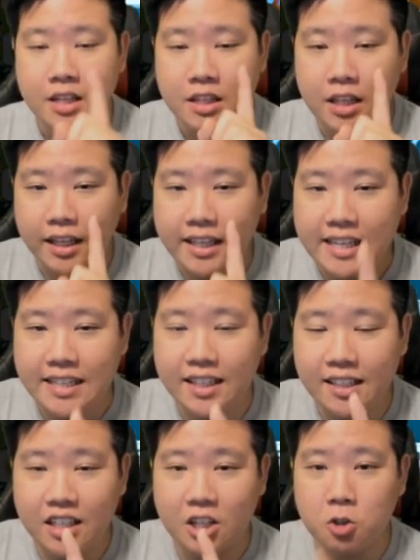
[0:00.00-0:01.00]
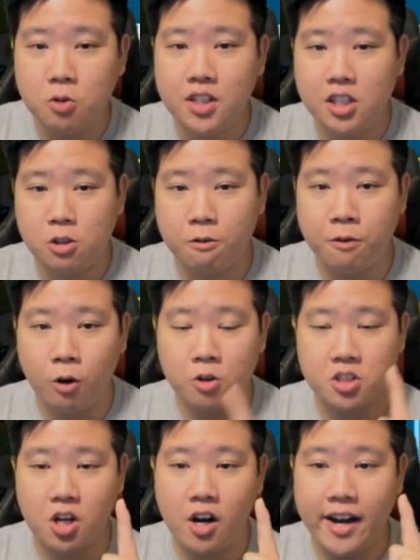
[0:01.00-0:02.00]
The key thing that you need to
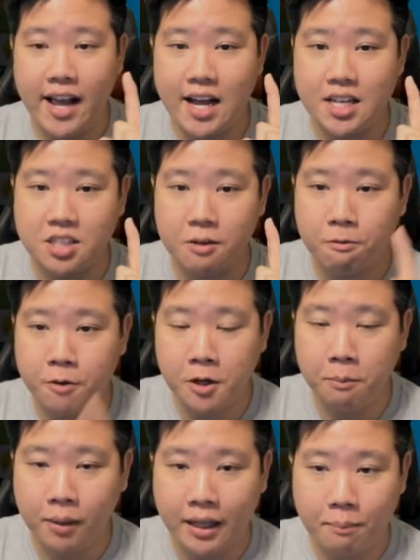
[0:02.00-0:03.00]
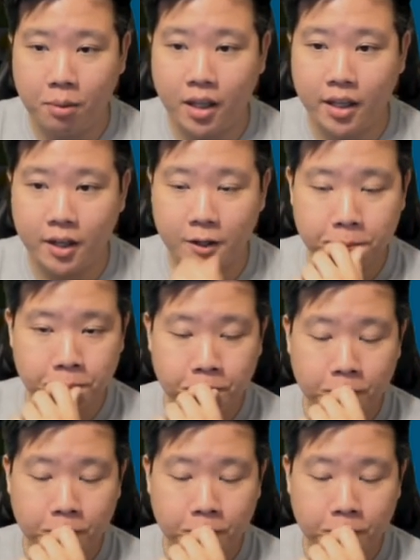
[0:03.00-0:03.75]
focus on as a free-to-play player,